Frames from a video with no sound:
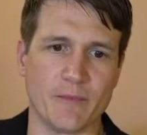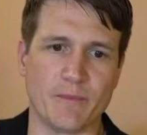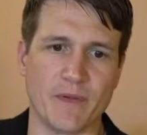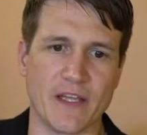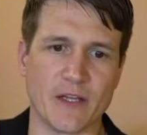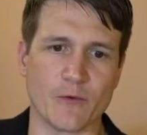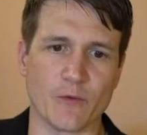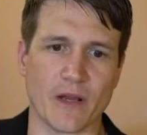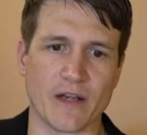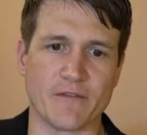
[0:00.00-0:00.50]

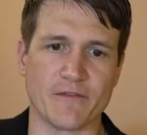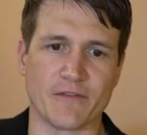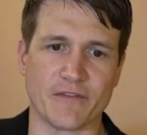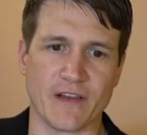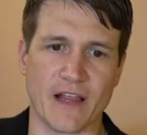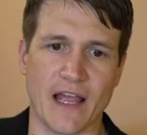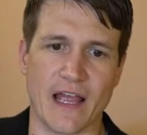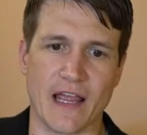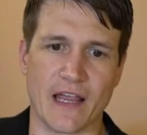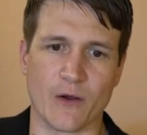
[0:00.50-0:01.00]
big red
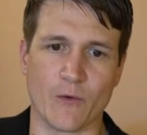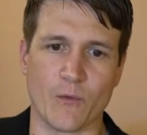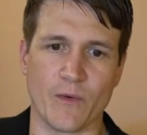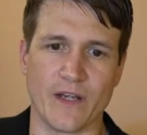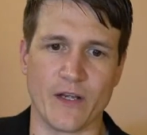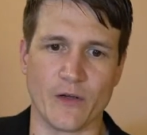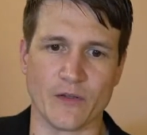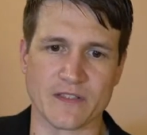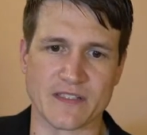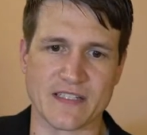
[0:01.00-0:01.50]
flag, we
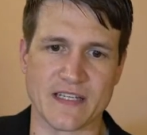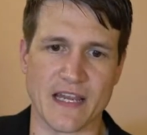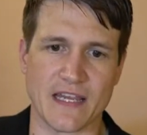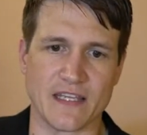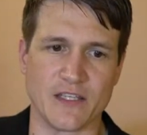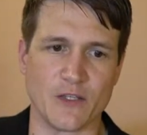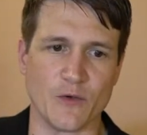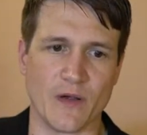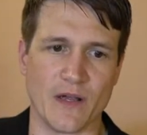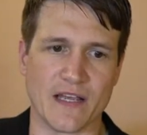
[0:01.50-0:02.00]
don't say
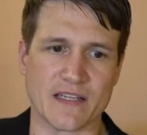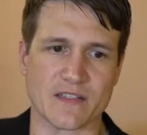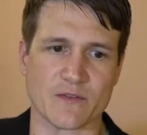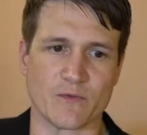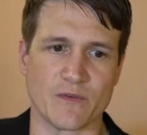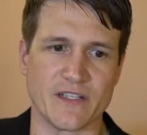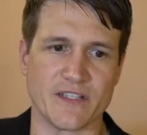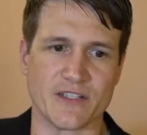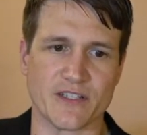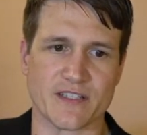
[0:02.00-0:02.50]
US,
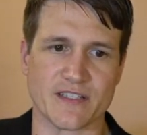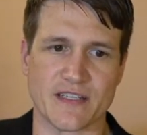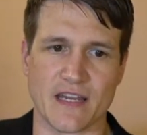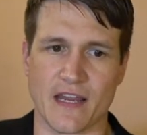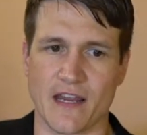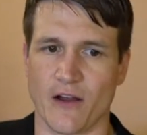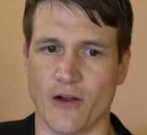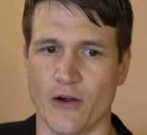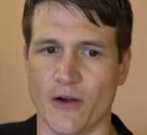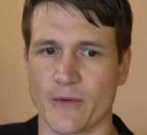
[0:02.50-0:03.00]
we just
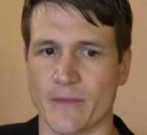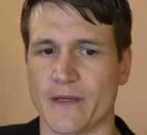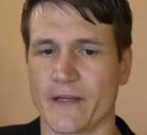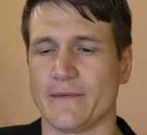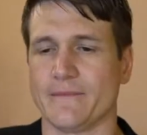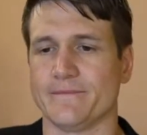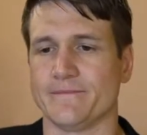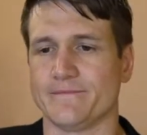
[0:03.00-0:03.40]
say Army.